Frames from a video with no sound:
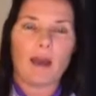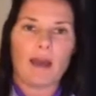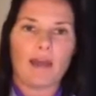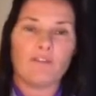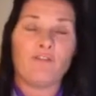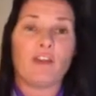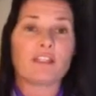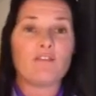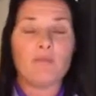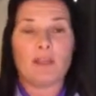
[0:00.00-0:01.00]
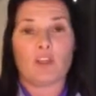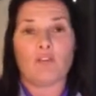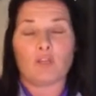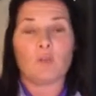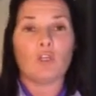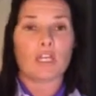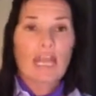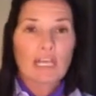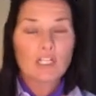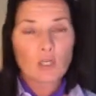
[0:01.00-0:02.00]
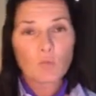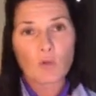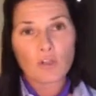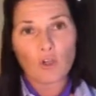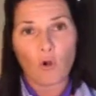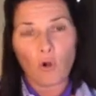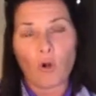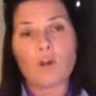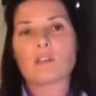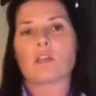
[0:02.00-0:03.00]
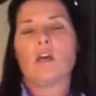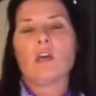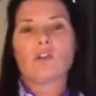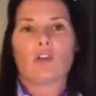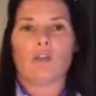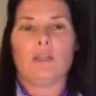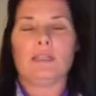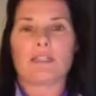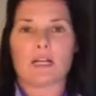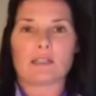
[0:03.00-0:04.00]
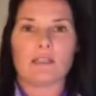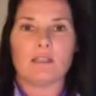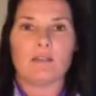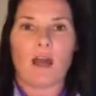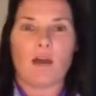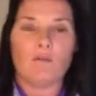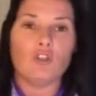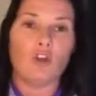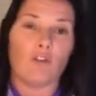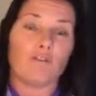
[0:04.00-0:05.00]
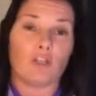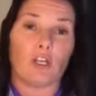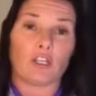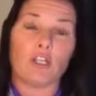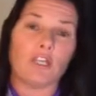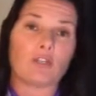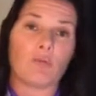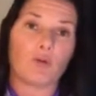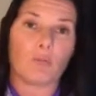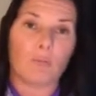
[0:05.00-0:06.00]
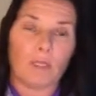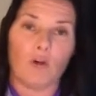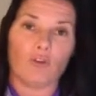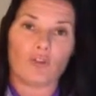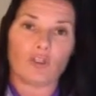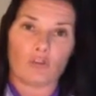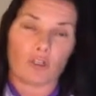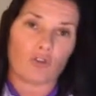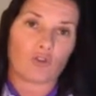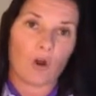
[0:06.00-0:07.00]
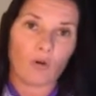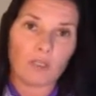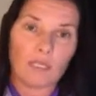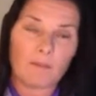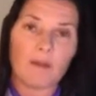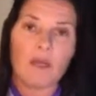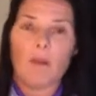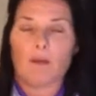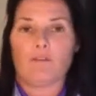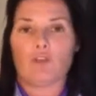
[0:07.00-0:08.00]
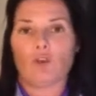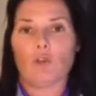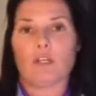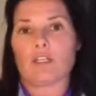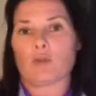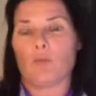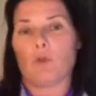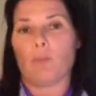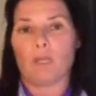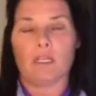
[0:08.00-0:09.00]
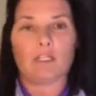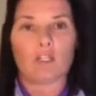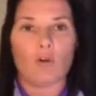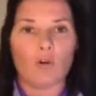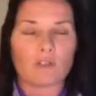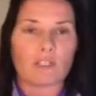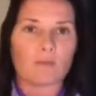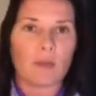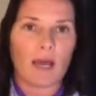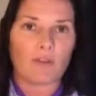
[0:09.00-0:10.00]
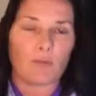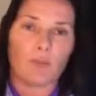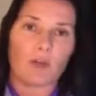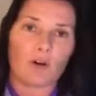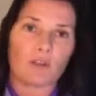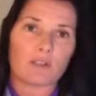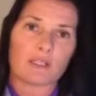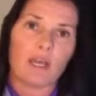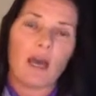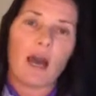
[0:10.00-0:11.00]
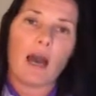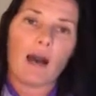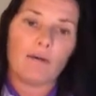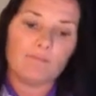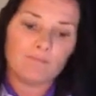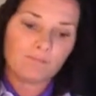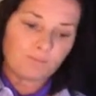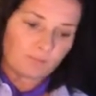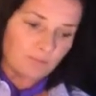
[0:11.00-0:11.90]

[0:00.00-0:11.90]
a, an effective method of communication with your horse, so he doesn't. Um, you don't feel like you need to put a bit on to control him. But if you're looking to put a bit into your horse's mouth because um,